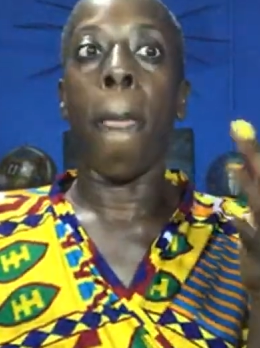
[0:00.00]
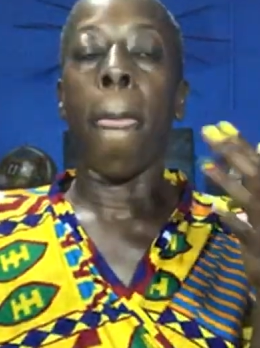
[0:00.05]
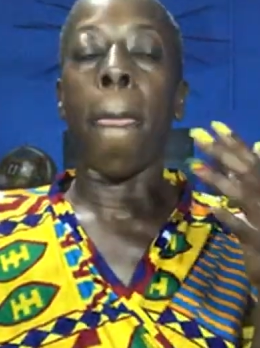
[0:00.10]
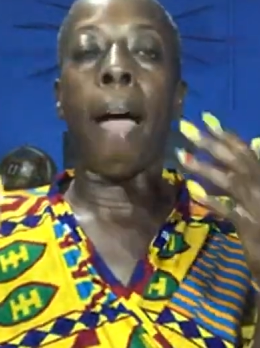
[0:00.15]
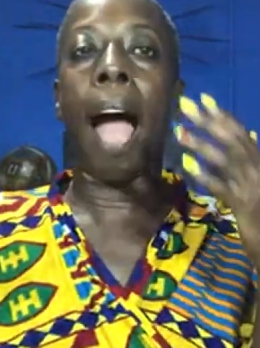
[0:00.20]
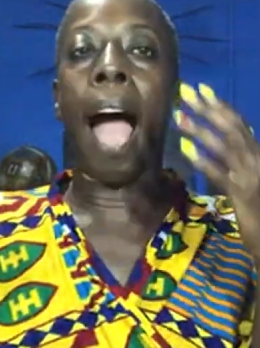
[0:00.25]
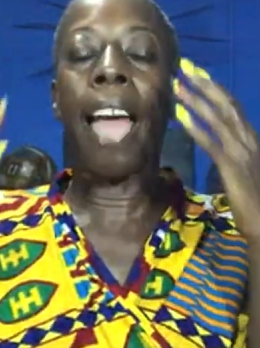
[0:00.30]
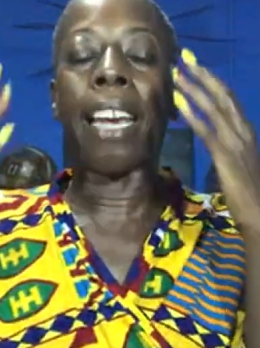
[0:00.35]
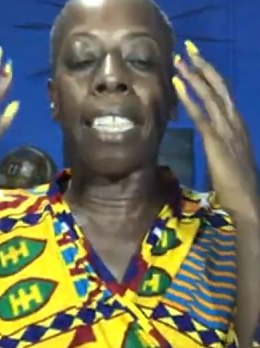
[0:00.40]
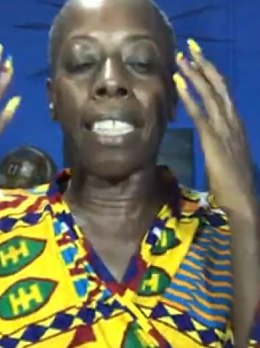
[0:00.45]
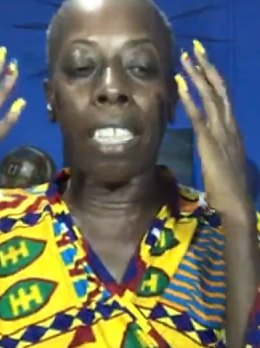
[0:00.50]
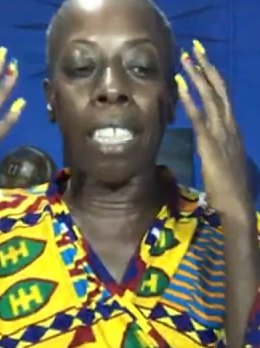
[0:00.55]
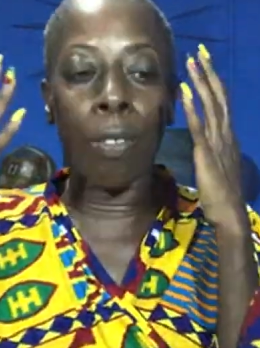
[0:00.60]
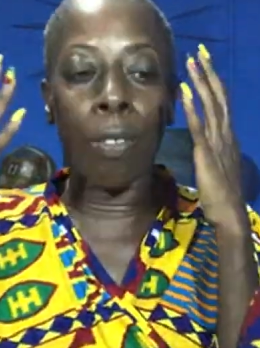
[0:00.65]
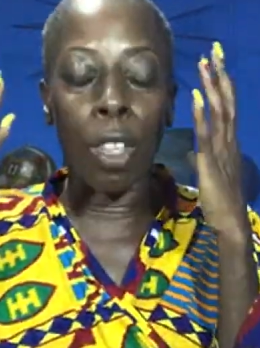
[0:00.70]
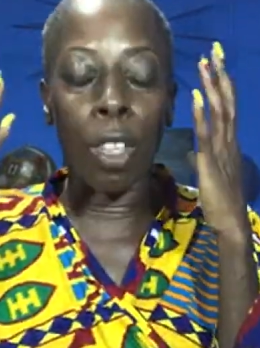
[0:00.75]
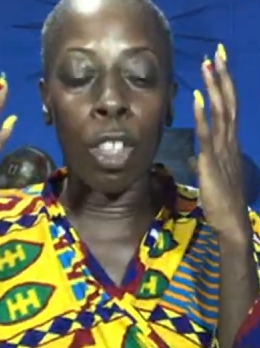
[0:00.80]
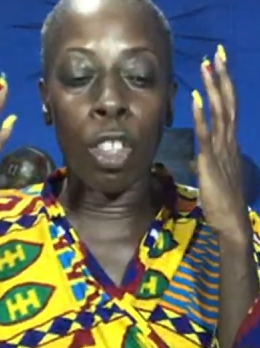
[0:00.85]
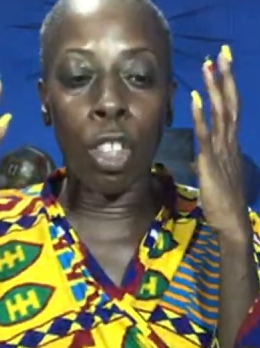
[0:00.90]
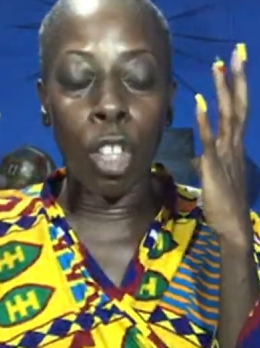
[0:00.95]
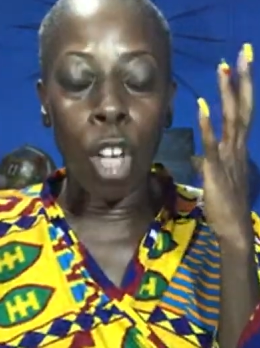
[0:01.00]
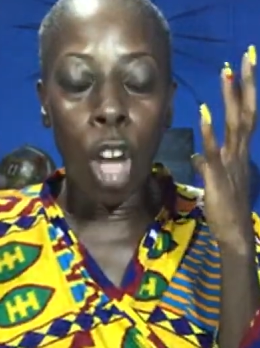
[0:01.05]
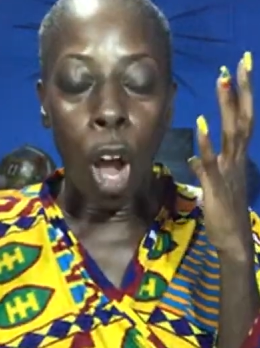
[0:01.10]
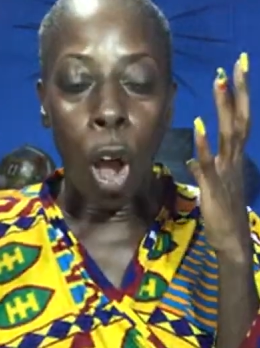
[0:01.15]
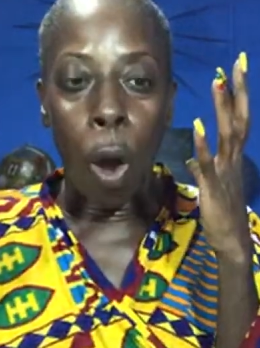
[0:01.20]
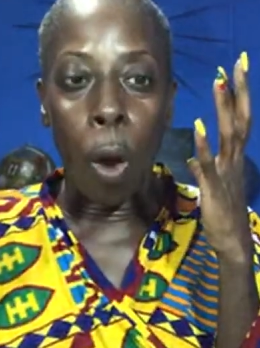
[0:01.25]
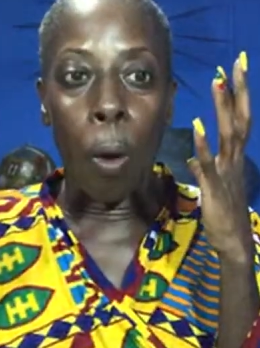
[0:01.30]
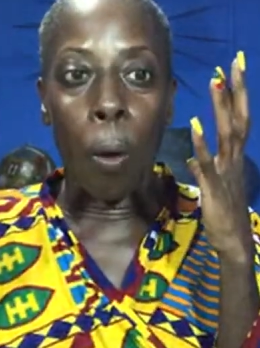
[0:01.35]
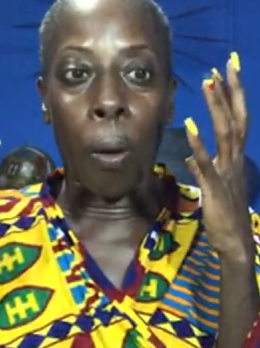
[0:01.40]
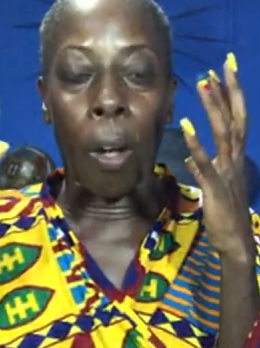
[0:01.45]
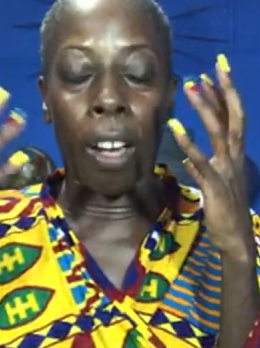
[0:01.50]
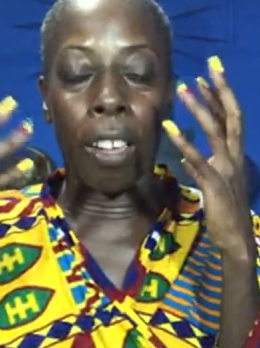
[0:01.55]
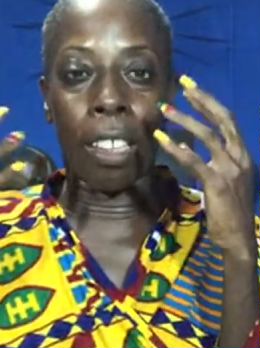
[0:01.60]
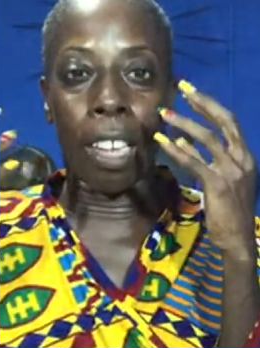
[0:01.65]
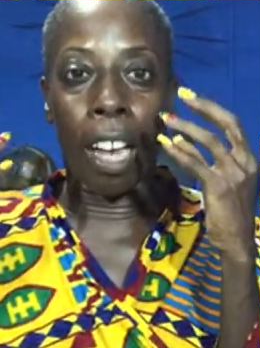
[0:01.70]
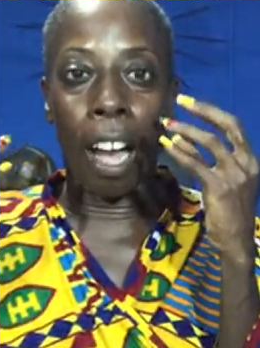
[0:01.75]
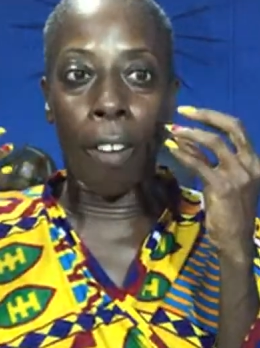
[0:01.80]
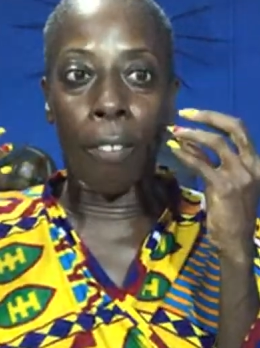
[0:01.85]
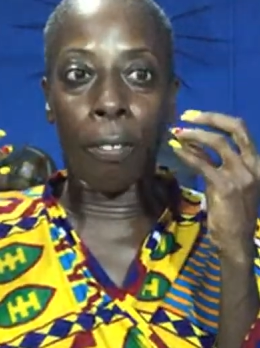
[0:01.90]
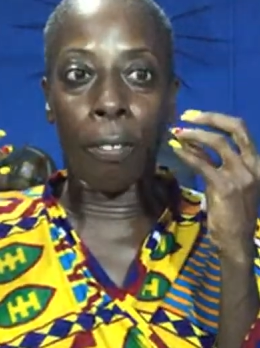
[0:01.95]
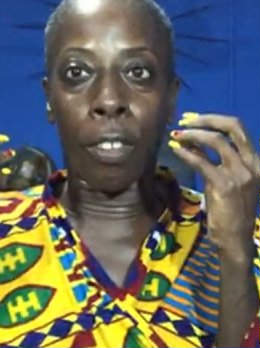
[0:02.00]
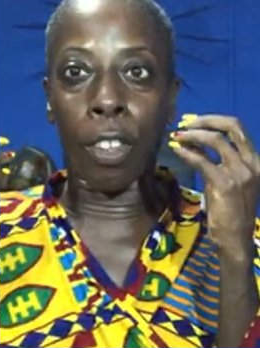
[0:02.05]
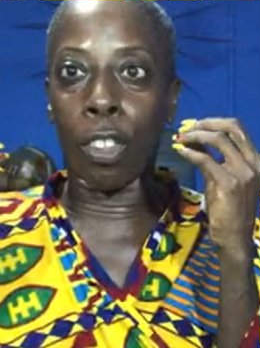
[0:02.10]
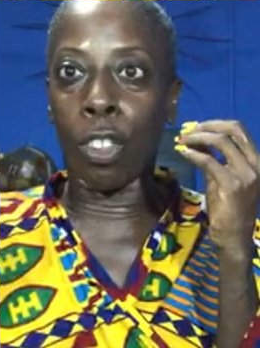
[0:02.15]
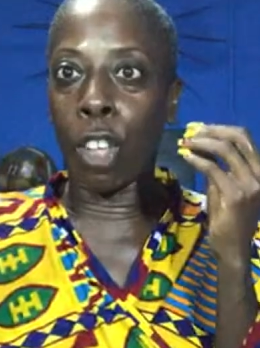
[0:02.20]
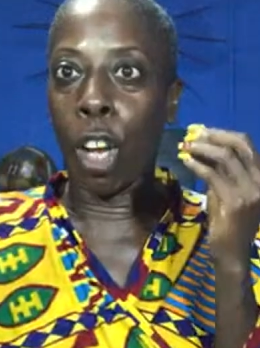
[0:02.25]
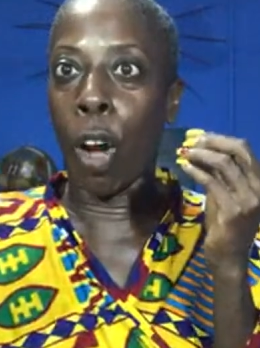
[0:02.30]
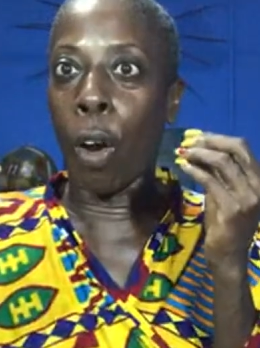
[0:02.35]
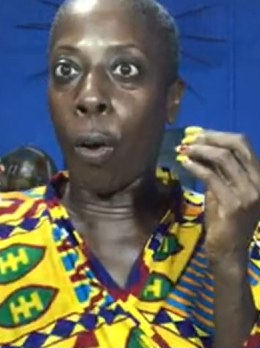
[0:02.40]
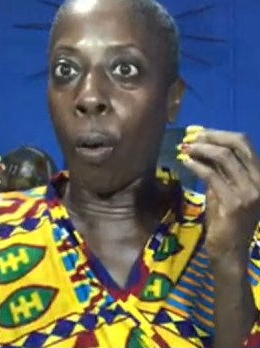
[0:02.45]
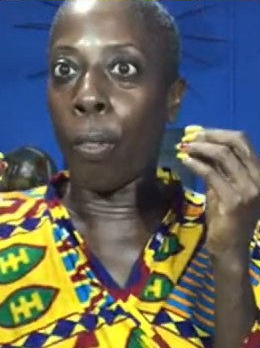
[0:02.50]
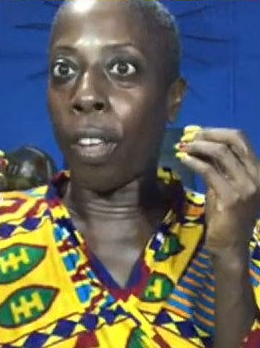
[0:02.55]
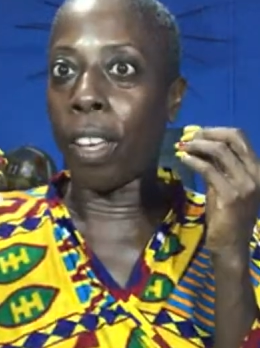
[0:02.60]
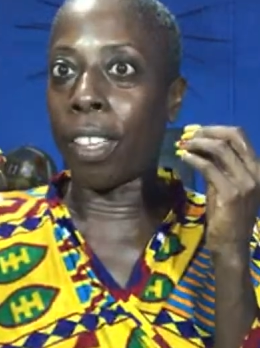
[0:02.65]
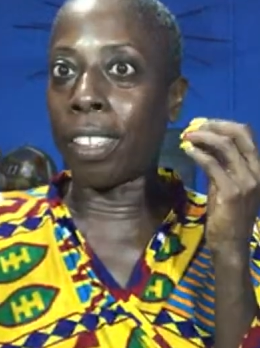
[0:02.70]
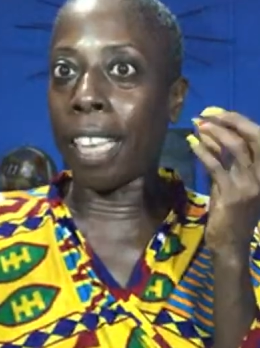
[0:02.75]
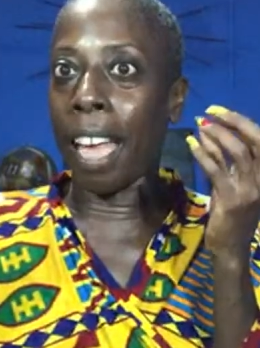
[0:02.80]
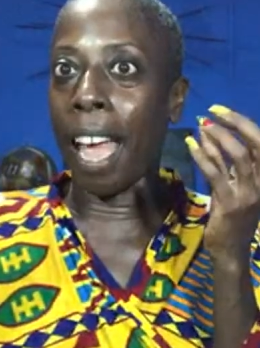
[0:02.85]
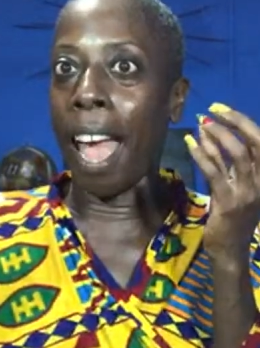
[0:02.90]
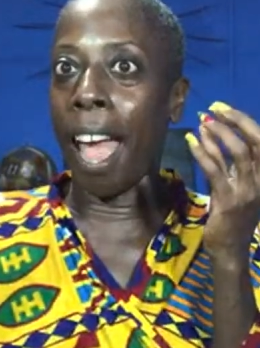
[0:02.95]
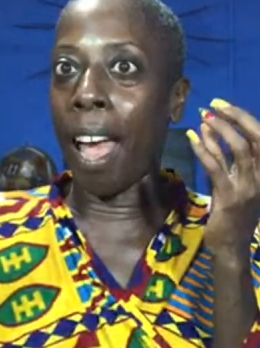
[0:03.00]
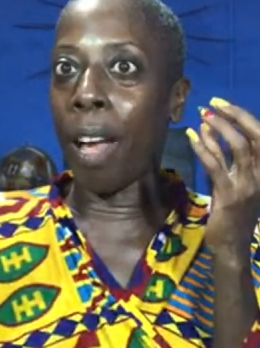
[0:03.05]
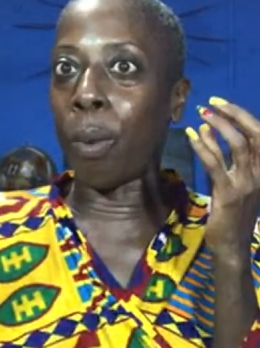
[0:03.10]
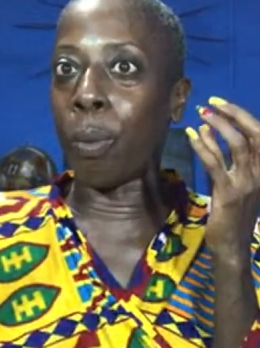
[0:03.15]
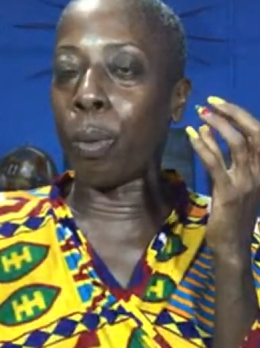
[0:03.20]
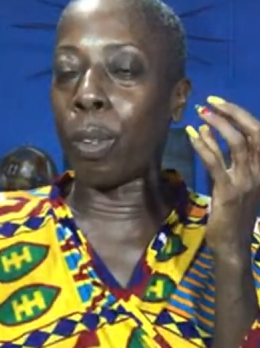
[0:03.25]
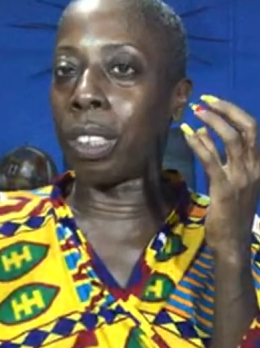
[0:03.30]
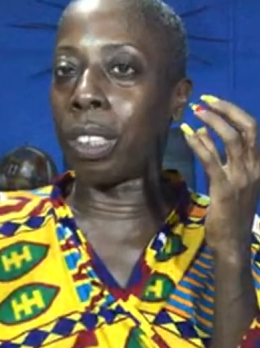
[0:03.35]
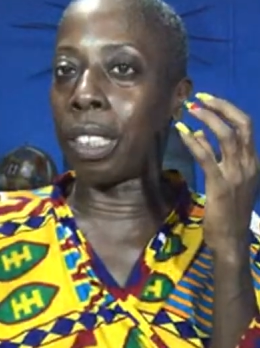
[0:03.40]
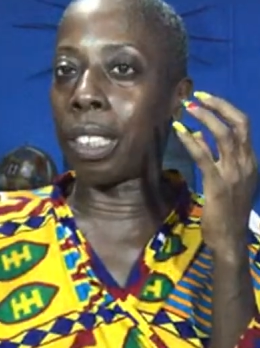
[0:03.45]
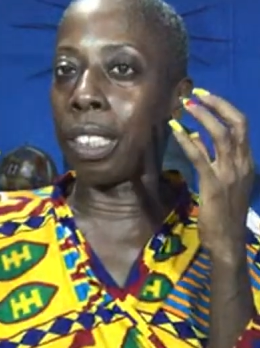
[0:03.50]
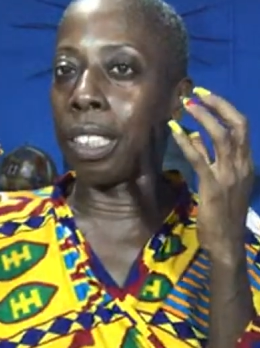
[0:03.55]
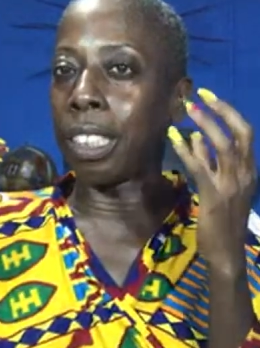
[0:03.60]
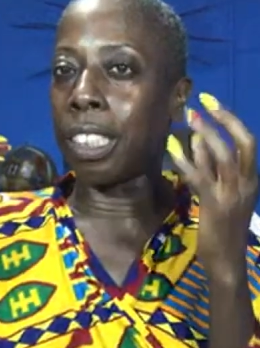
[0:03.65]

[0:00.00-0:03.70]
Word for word: I didn't even know enough to know that that was,